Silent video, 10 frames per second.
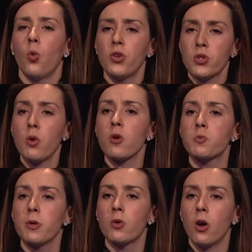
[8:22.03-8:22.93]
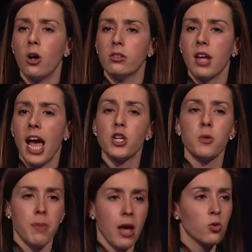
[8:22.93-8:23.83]
this well is built on
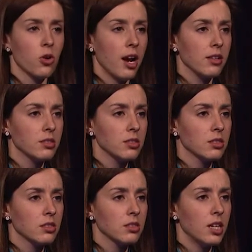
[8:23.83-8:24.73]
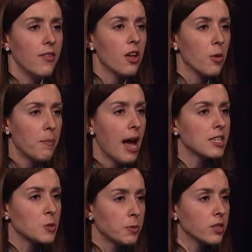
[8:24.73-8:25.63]
ancient battlegrounds, and there are bad
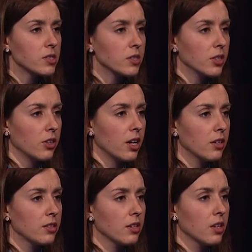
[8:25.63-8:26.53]
spirits in the ground.